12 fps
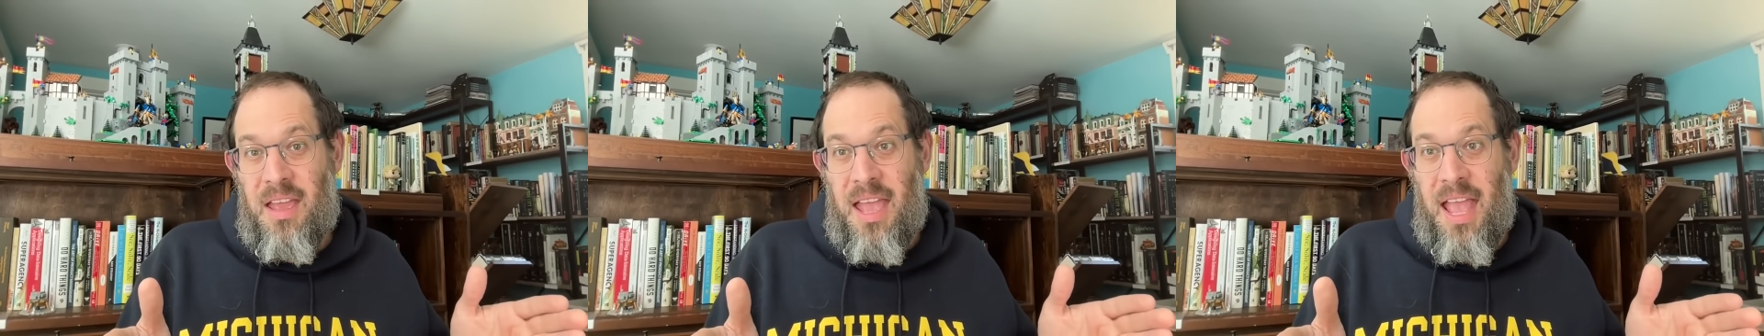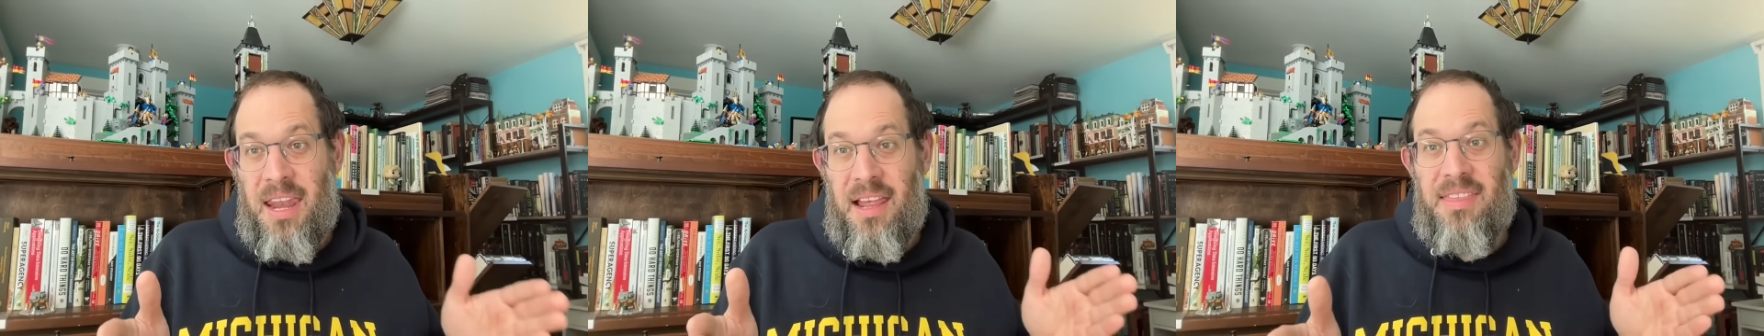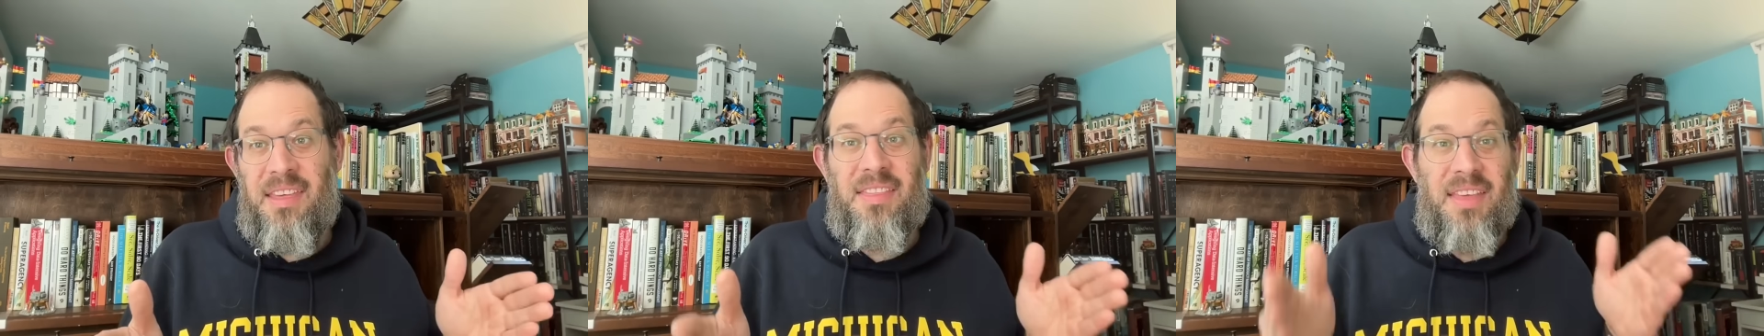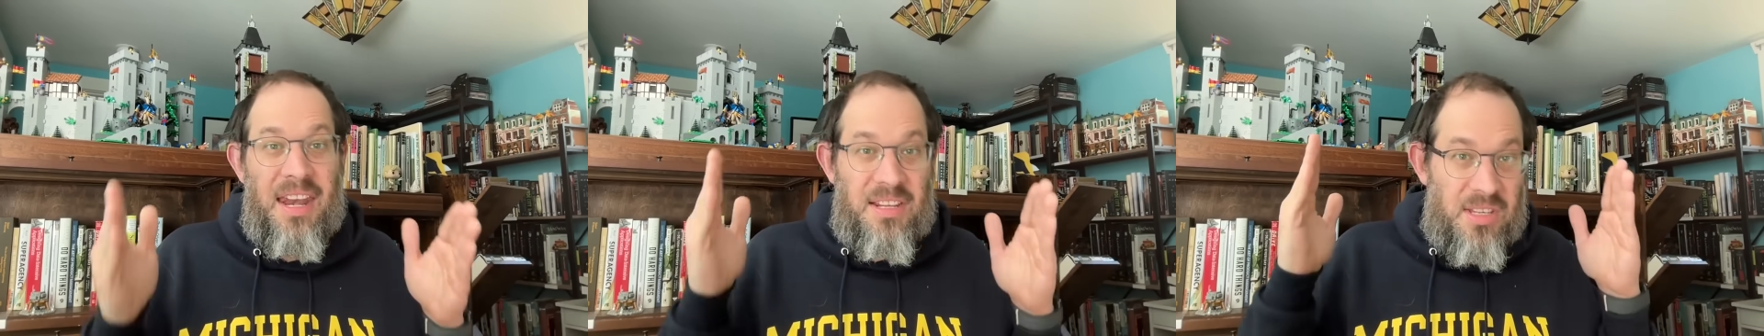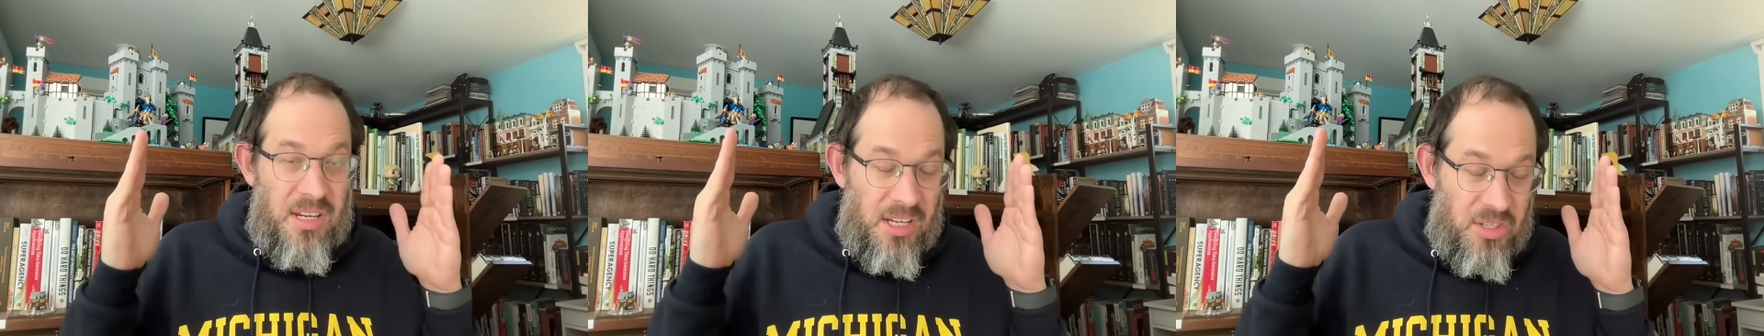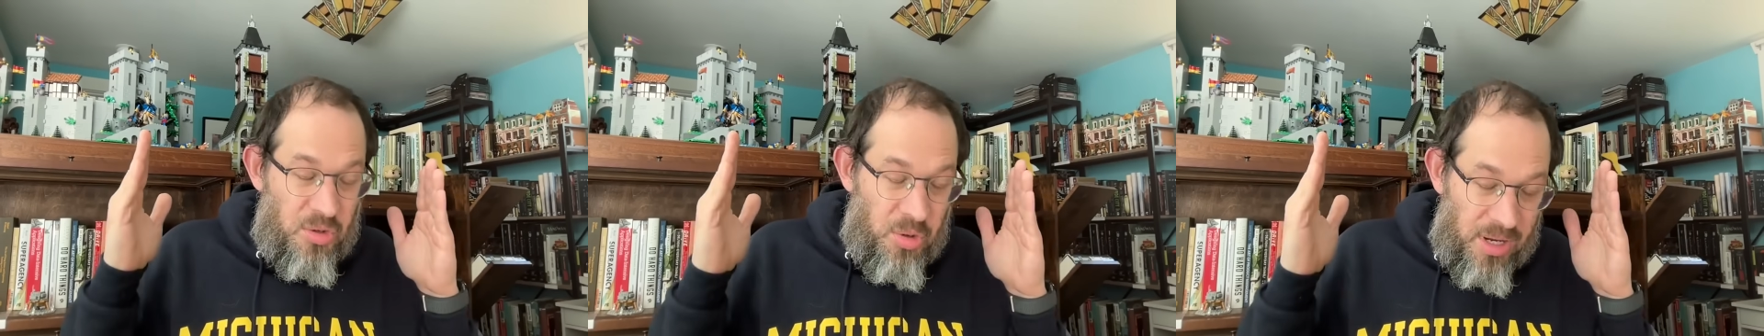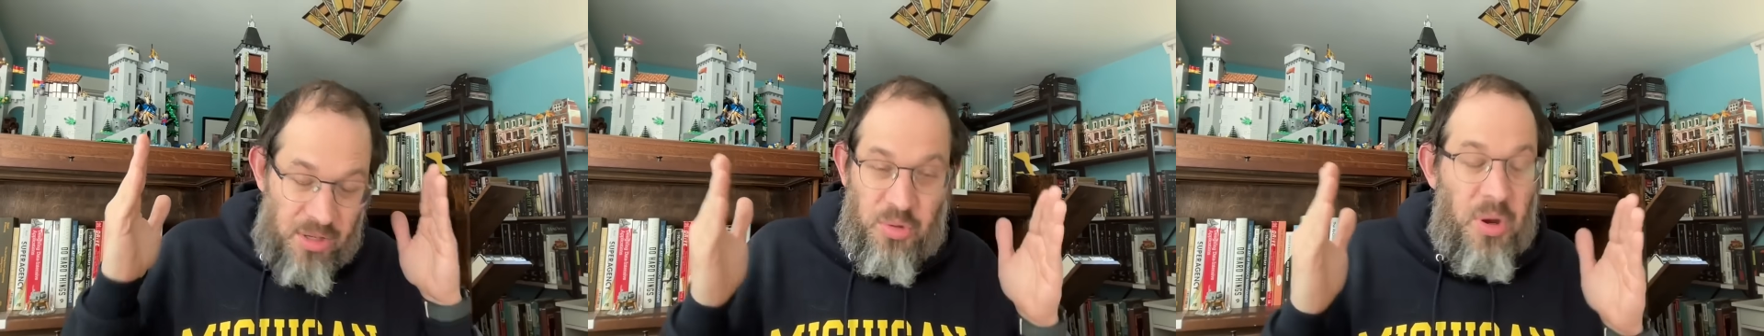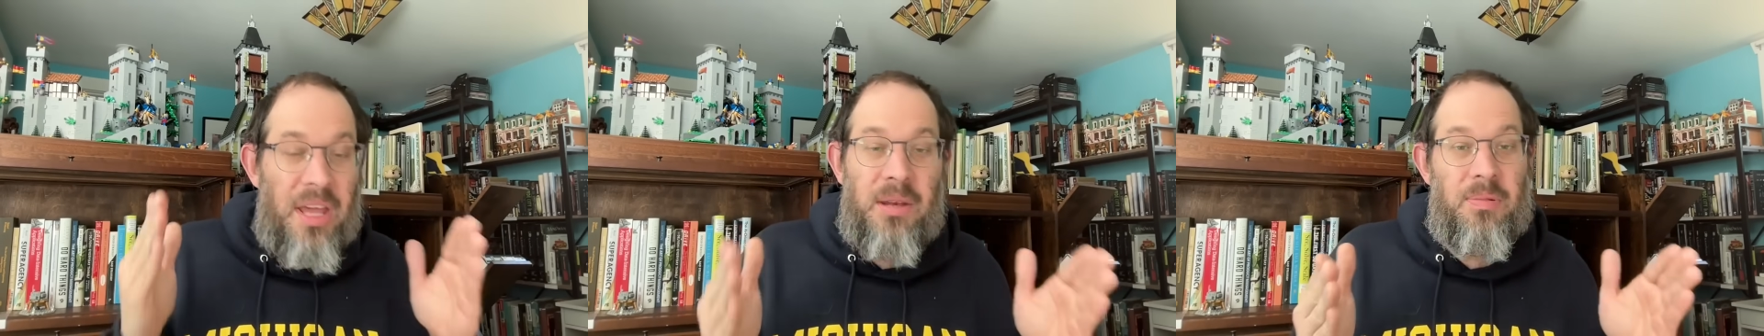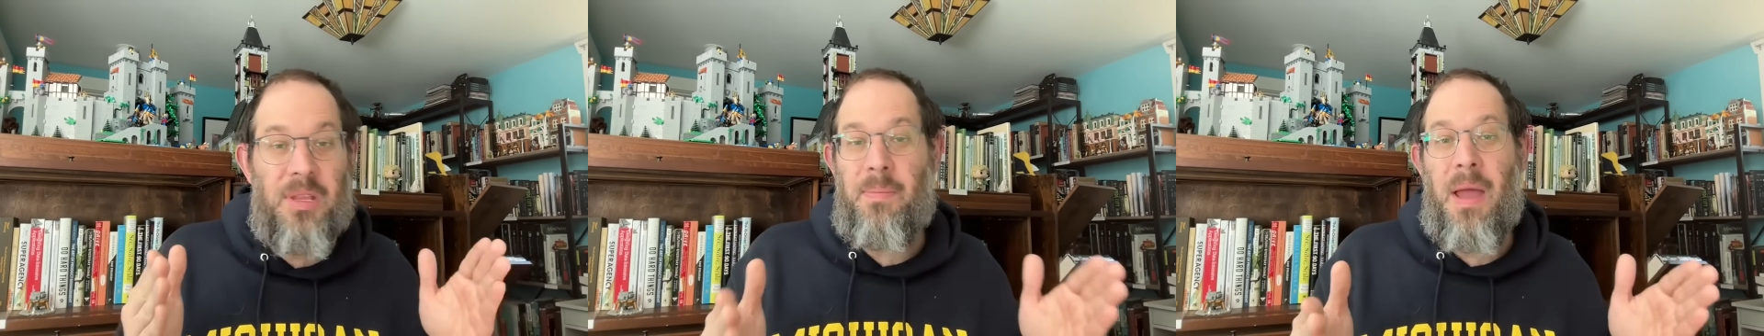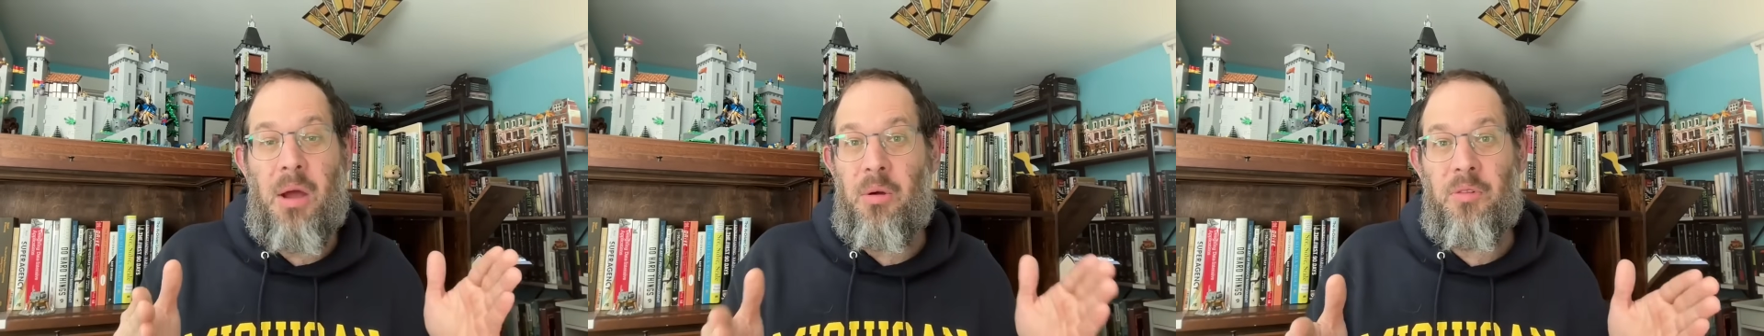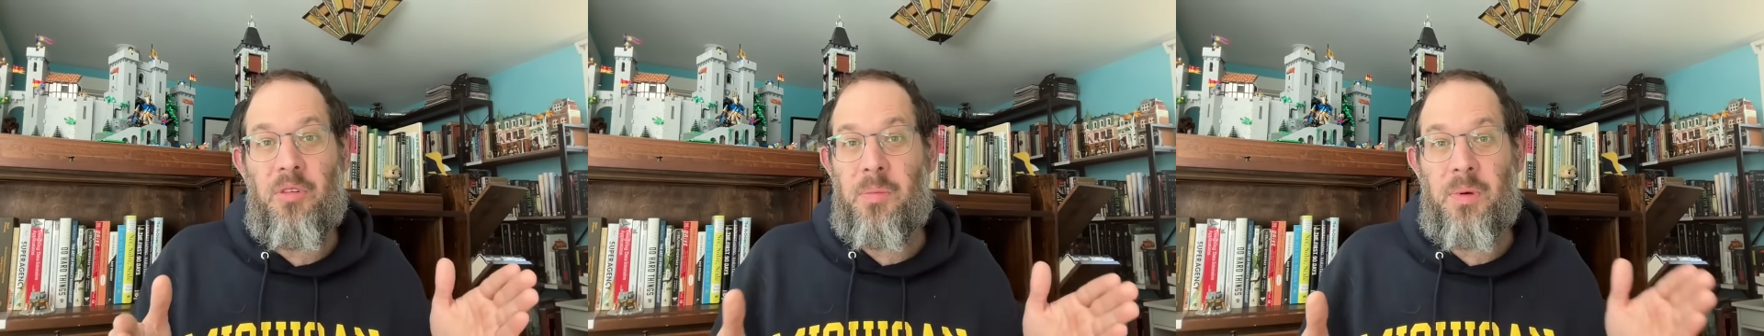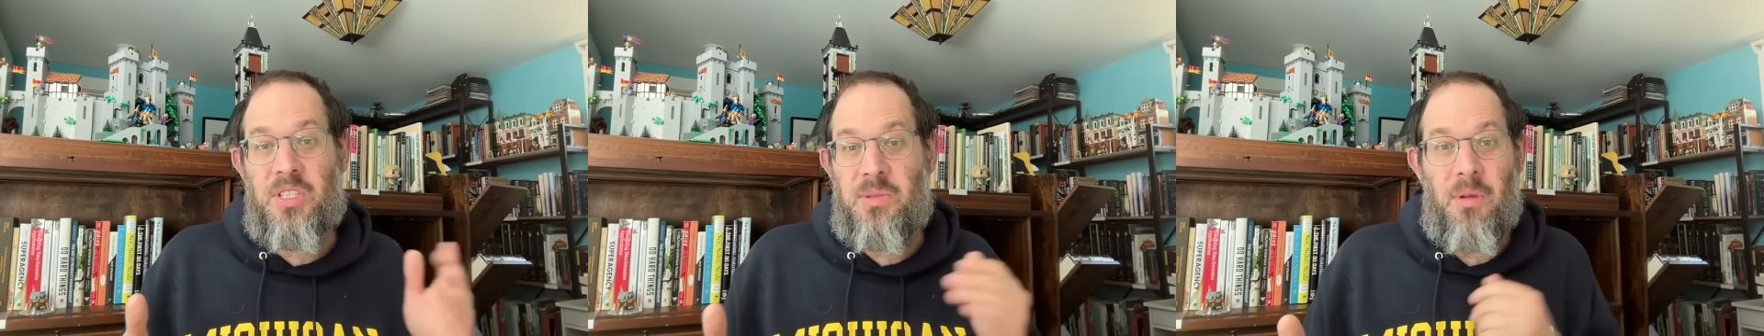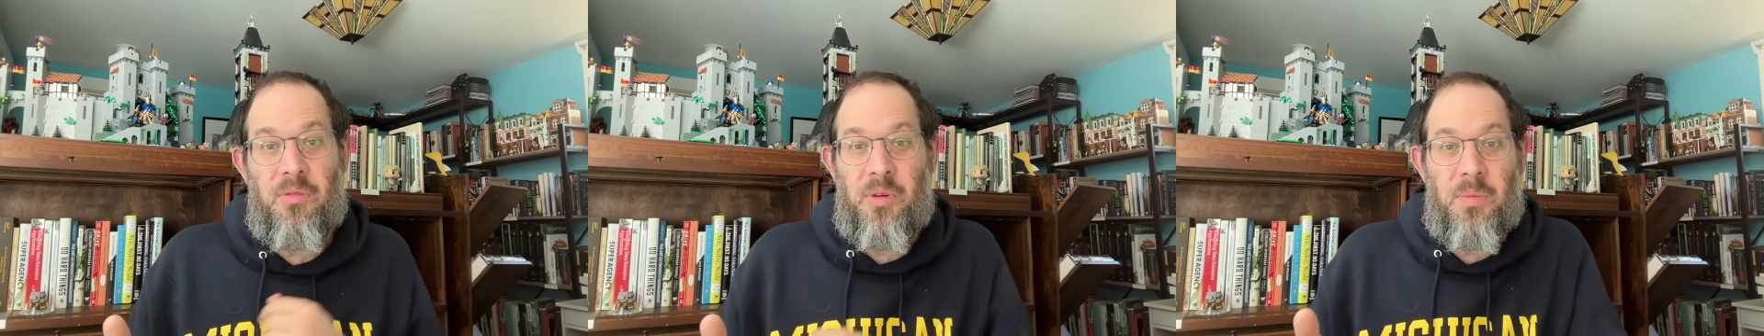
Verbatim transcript: And I think that is an inc- incredibly powerful principle for